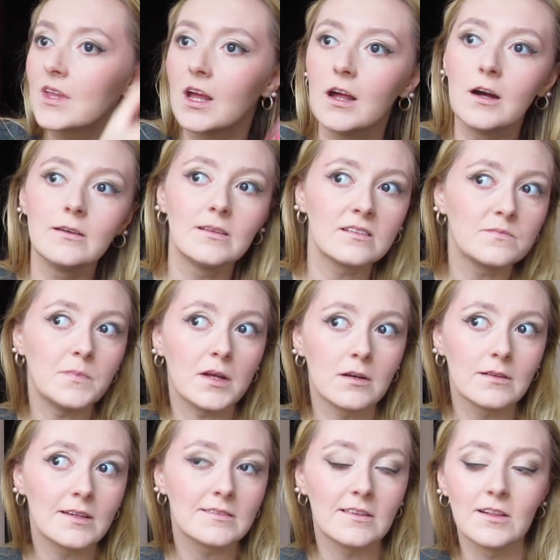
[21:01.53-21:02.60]
Oh, that's better.
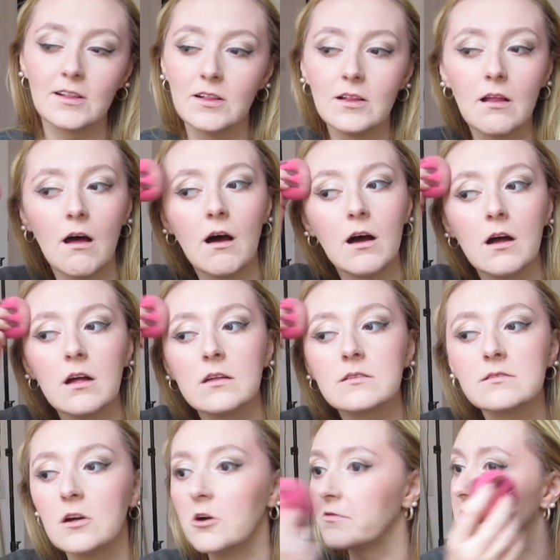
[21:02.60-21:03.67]
That's a lot
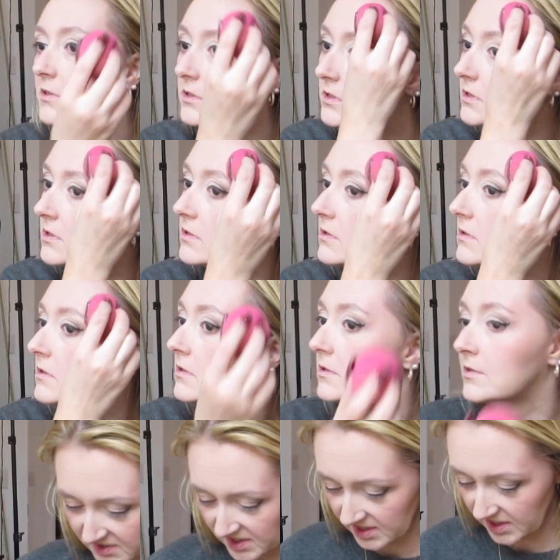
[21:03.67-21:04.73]
softer.
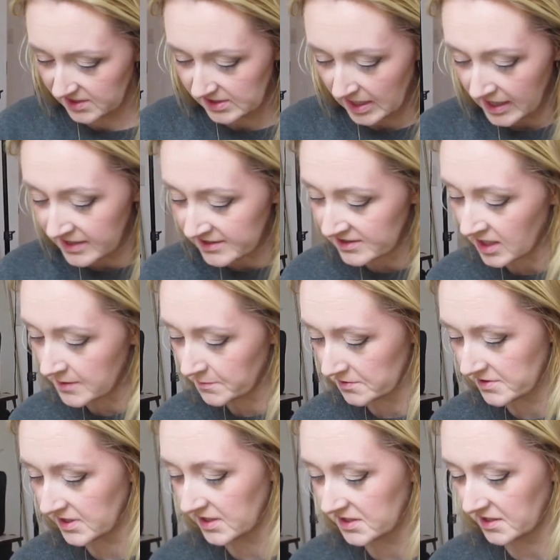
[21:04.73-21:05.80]
And 99%
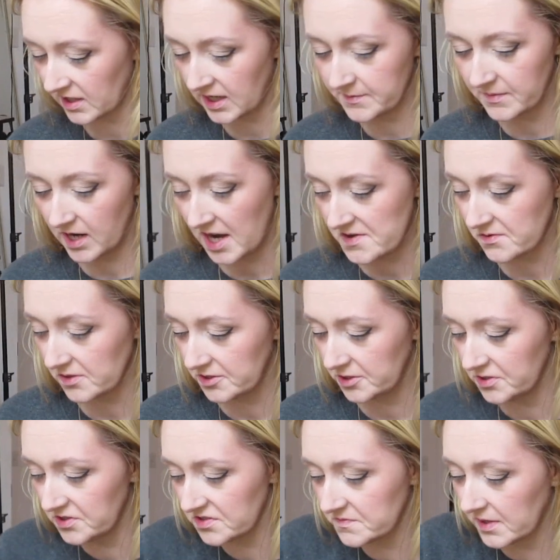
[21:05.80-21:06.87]
of the time, I would
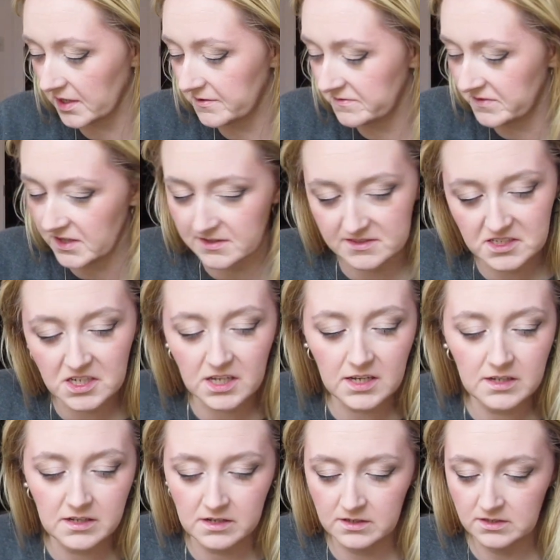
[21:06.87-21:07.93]
use my
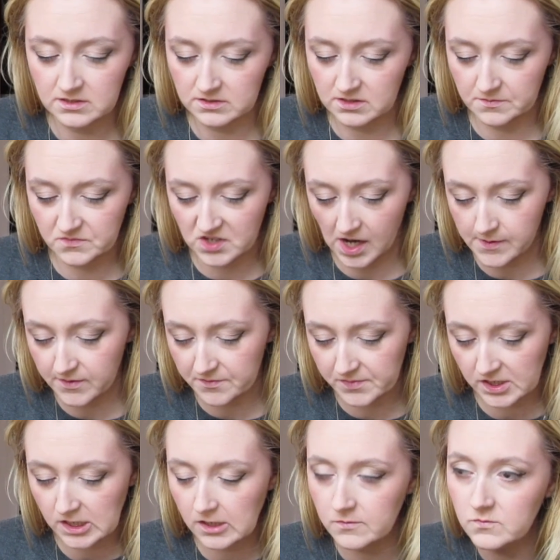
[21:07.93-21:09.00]
Fenty Diamond
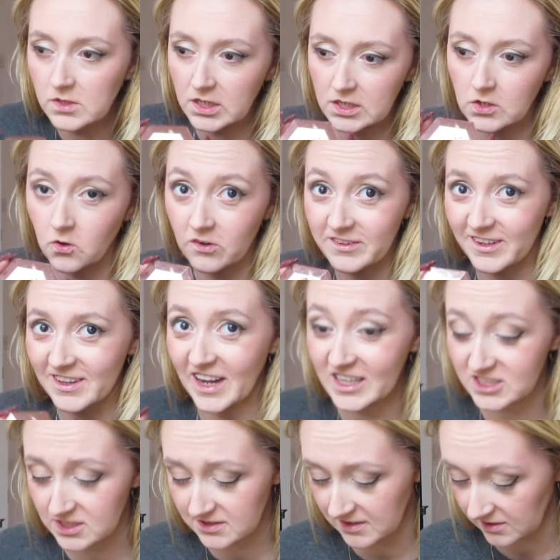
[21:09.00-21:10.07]
Balm, ignore the
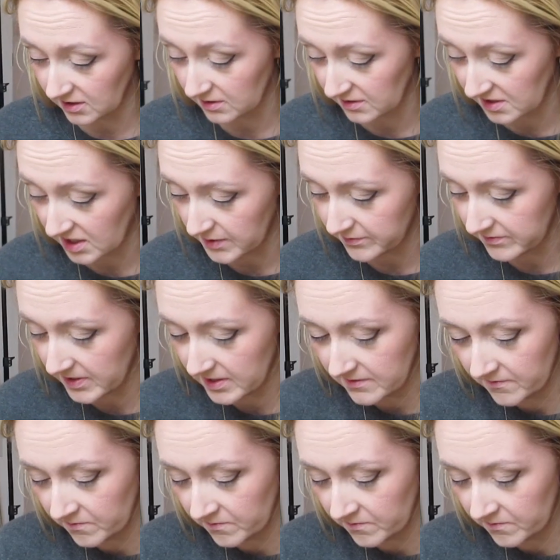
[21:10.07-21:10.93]
lashes stuck to the top of it.